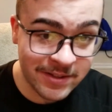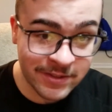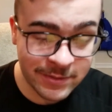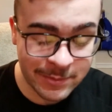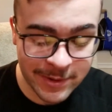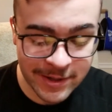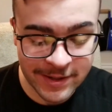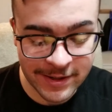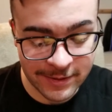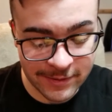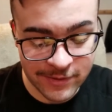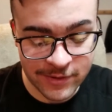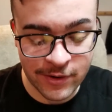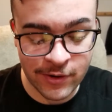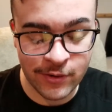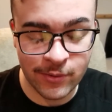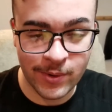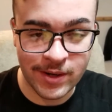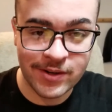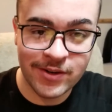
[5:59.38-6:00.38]
Let me
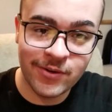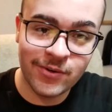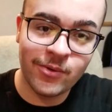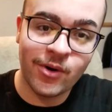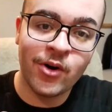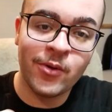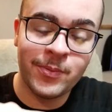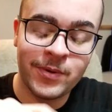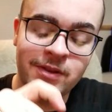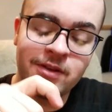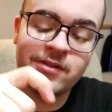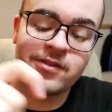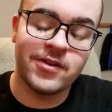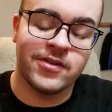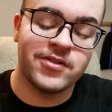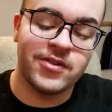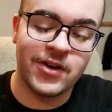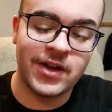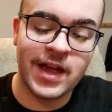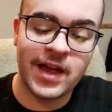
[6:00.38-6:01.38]
explain. So when you
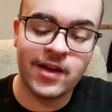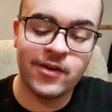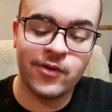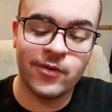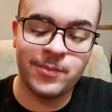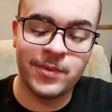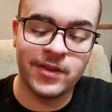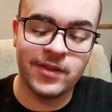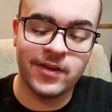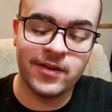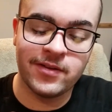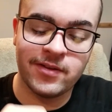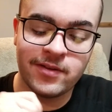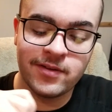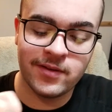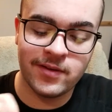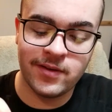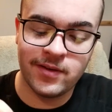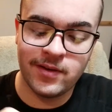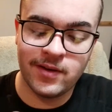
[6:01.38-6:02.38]
open this, because you can
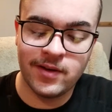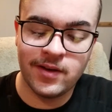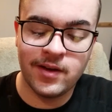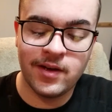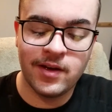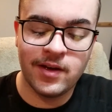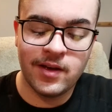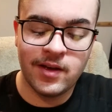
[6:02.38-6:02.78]
open this,